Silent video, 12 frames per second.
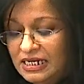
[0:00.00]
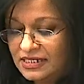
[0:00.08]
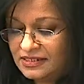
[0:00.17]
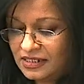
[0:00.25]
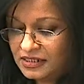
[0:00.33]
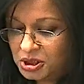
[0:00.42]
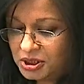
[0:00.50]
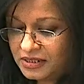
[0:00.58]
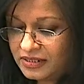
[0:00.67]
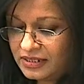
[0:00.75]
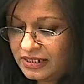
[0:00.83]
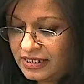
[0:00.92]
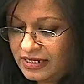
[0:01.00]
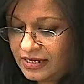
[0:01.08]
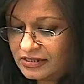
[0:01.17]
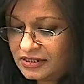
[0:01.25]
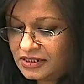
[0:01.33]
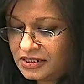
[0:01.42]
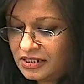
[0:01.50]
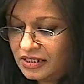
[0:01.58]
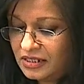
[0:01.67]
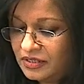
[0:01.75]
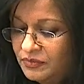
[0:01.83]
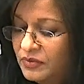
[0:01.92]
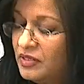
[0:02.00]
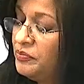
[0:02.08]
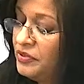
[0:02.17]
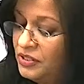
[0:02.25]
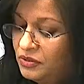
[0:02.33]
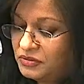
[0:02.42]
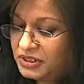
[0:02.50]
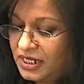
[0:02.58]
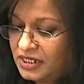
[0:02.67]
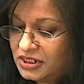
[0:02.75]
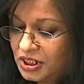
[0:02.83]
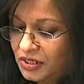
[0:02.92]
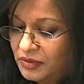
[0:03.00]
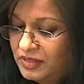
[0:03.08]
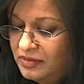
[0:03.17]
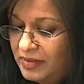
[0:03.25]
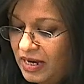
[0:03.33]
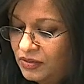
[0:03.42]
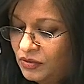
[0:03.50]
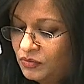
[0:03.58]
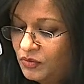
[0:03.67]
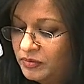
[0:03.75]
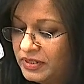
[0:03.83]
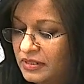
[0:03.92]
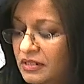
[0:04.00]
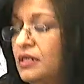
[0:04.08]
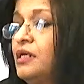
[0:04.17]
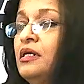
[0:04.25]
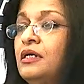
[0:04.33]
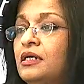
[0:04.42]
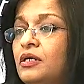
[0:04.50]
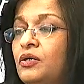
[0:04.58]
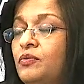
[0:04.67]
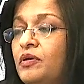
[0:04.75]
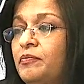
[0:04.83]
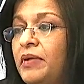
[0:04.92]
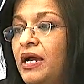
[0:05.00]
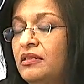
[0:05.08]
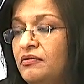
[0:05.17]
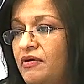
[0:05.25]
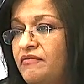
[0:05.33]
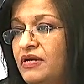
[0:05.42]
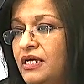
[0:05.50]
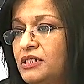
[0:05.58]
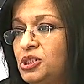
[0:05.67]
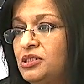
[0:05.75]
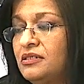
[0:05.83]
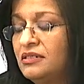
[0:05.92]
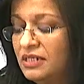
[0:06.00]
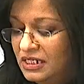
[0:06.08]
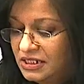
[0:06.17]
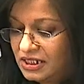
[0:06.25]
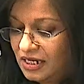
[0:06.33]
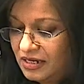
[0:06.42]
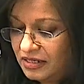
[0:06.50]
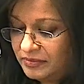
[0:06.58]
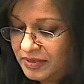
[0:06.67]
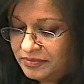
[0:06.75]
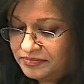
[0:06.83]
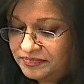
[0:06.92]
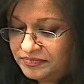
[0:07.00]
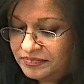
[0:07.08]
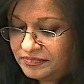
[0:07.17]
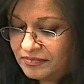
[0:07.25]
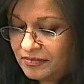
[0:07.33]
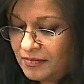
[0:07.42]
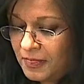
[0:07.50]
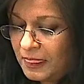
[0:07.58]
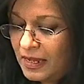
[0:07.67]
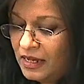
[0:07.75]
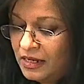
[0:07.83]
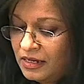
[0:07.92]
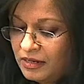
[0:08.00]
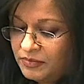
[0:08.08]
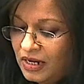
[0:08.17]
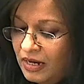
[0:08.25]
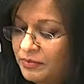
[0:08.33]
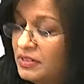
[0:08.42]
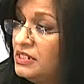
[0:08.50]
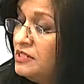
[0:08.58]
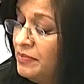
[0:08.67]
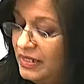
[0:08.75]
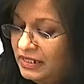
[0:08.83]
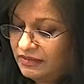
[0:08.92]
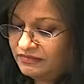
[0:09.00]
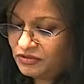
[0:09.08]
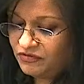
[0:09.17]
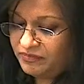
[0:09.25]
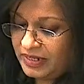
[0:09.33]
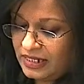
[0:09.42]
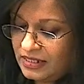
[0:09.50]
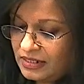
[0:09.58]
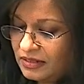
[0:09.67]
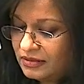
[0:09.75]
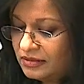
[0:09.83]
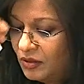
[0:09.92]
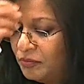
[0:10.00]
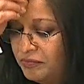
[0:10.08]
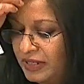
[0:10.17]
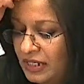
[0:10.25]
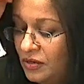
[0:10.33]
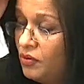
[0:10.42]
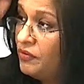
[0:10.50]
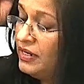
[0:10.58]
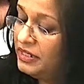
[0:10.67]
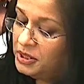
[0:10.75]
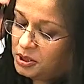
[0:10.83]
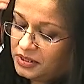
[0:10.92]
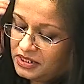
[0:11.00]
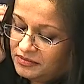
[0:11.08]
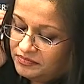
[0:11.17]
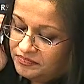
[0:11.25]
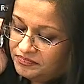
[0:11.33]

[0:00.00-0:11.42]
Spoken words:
is intricately connected with the preordained holy man or woman who will bear the revelation in time. Muhammad is believed to have been ummi or illiterate.